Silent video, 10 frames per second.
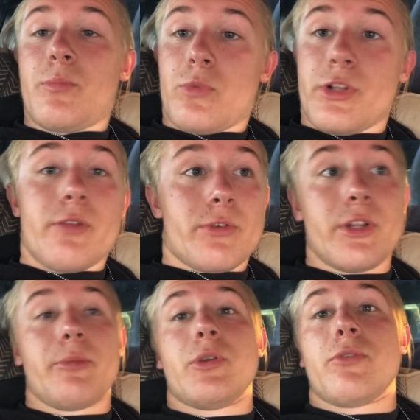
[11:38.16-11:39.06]
really,
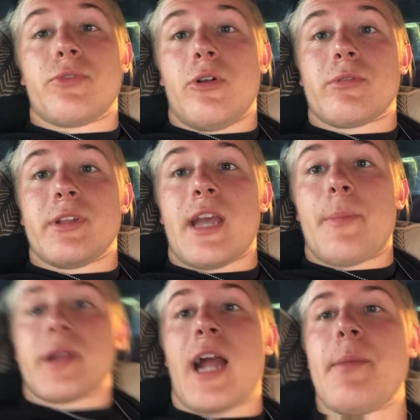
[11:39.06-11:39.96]
really beautiful and really
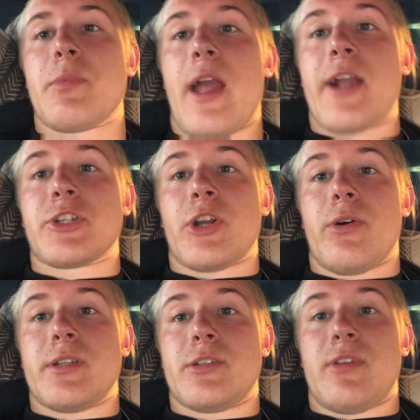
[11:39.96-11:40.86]
epic. I'm actually
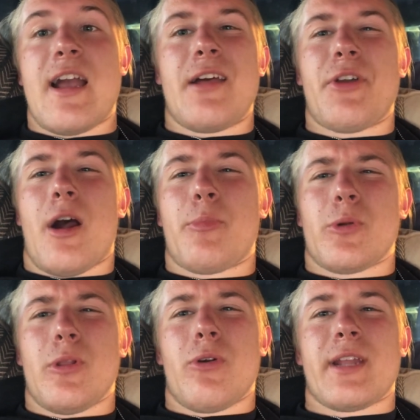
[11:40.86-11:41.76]
going to not the upper
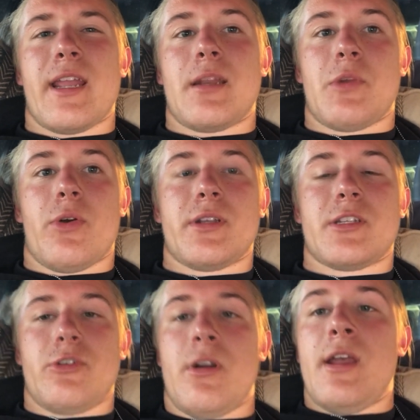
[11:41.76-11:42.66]
lower canyon. I'm going
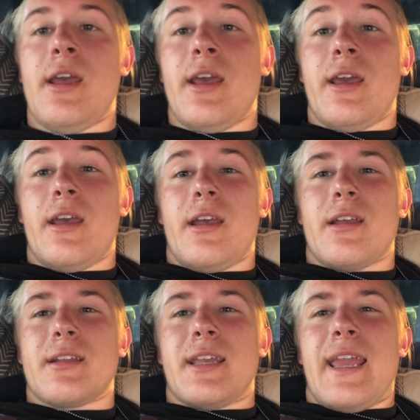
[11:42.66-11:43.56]
to
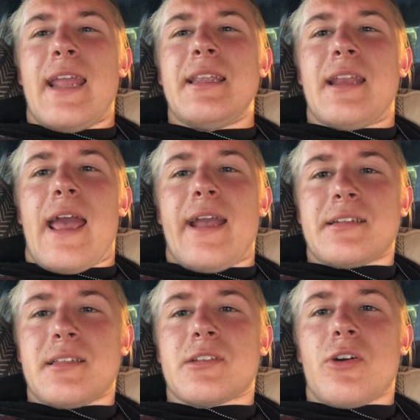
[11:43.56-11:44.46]
Canyon X.
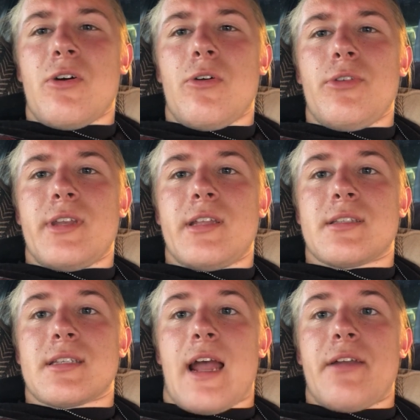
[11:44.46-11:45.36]
It's called.
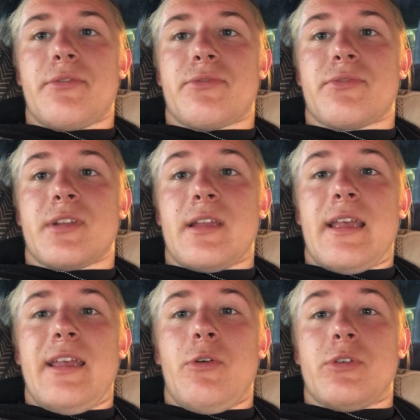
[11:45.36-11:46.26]
It's I've
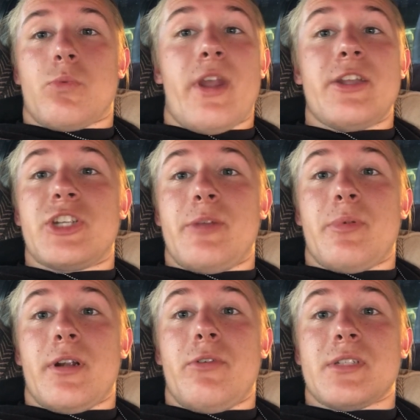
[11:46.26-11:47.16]
it was way
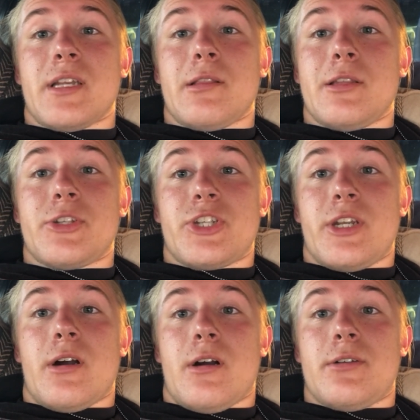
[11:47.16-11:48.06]
cheaper. It was like legit
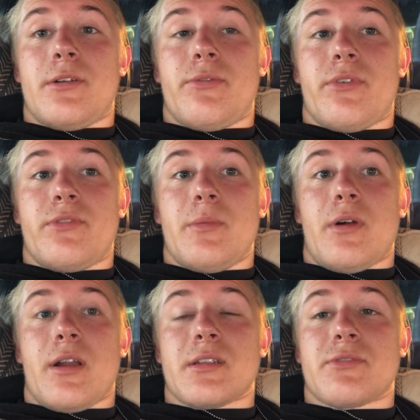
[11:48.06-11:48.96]
150
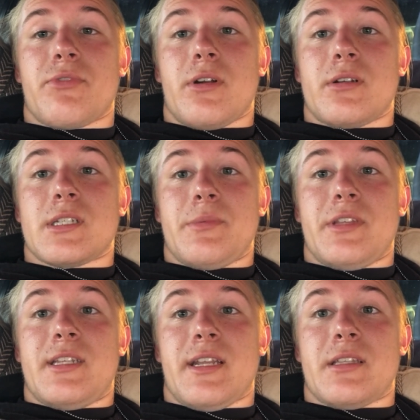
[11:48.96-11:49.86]
bucks for some of the
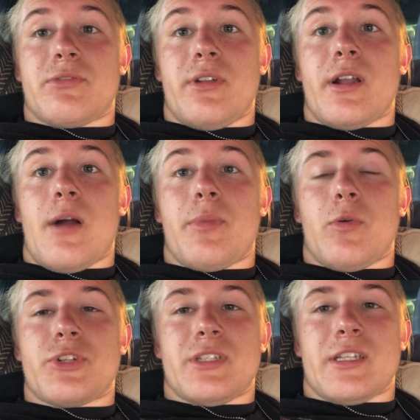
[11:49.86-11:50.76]
tickets for like upper,
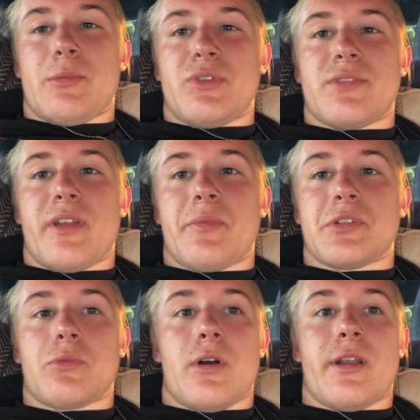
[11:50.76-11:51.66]
which is like the most
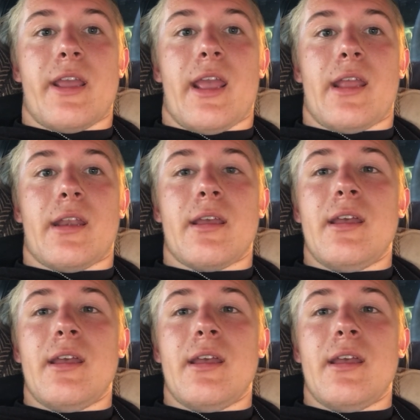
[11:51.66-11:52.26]
famous one, and